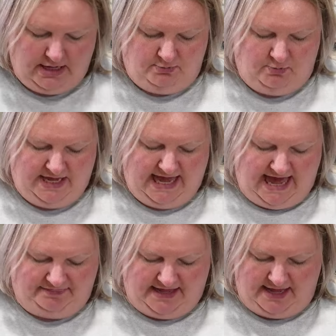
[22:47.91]
We
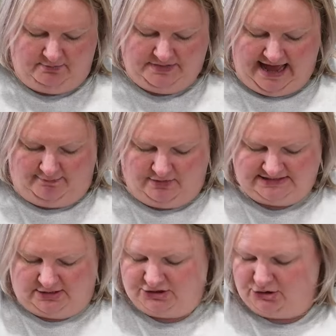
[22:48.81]
got them, that was
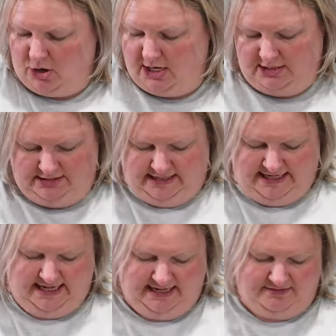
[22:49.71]
our starting
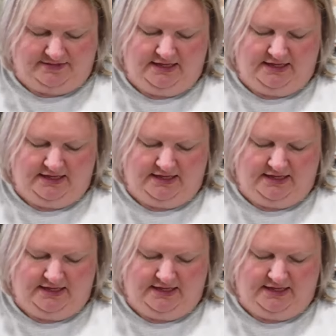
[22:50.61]
length.